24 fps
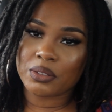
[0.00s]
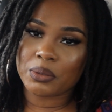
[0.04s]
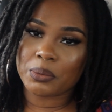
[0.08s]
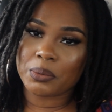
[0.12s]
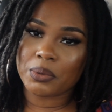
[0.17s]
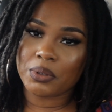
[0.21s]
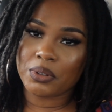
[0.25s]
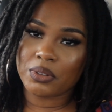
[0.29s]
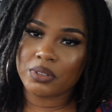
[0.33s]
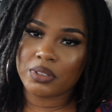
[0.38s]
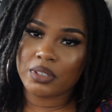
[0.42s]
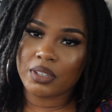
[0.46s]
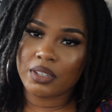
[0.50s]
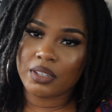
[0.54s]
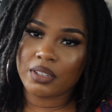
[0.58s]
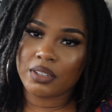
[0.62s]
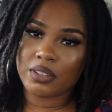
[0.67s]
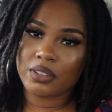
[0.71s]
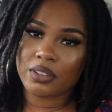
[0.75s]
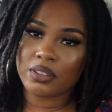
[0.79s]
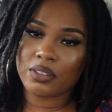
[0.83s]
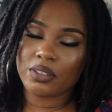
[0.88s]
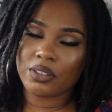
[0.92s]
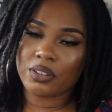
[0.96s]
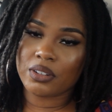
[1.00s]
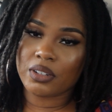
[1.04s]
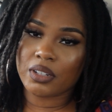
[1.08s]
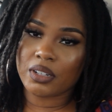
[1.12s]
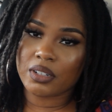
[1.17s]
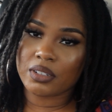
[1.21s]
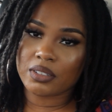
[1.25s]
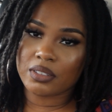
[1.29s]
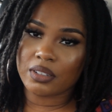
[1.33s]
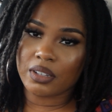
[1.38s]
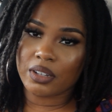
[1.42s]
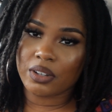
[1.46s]
So when you take your
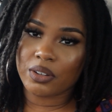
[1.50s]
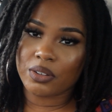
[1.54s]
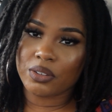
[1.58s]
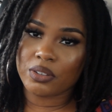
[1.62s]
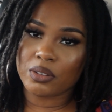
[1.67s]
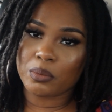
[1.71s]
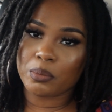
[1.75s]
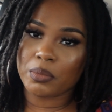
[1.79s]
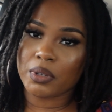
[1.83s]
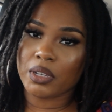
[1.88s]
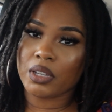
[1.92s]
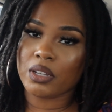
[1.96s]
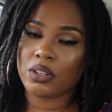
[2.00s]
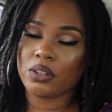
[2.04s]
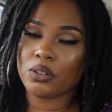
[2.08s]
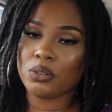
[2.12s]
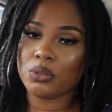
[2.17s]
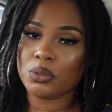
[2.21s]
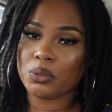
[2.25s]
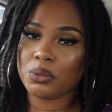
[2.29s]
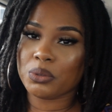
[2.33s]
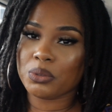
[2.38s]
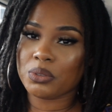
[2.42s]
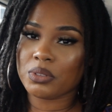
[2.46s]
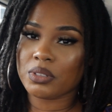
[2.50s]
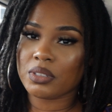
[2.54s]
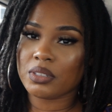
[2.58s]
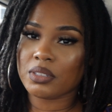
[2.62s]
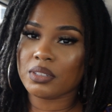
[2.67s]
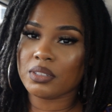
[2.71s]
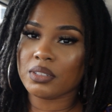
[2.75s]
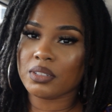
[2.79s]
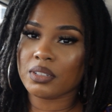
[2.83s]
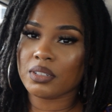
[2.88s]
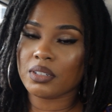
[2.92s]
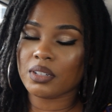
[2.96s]
locks out, you may
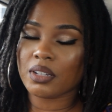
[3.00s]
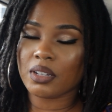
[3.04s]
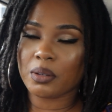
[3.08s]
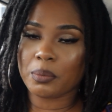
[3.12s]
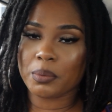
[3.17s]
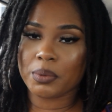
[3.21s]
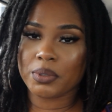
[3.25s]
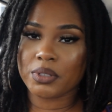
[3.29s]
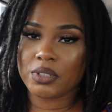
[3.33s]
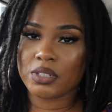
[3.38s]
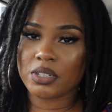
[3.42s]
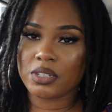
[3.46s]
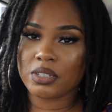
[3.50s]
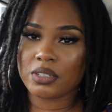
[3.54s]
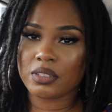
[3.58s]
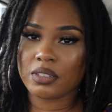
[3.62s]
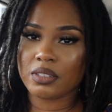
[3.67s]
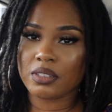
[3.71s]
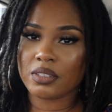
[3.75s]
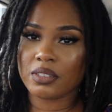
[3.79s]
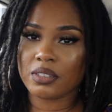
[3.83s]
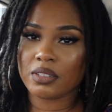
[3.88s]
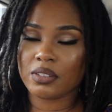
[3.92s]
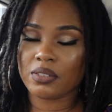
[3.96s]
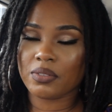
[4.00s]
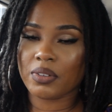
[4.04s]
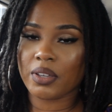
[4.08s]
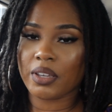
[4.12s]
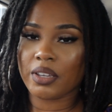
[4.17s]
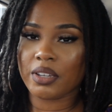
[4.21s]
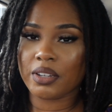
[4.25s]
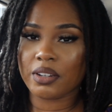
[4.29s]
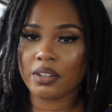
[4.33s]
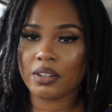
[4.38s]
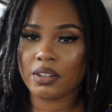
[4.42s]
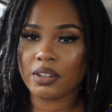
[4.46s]
lose a couple inches of
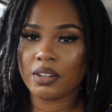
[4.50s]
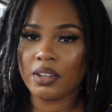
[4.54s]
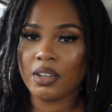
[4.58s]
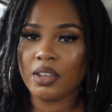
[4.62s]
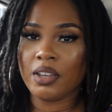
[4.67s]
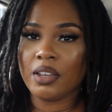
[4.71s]
hair,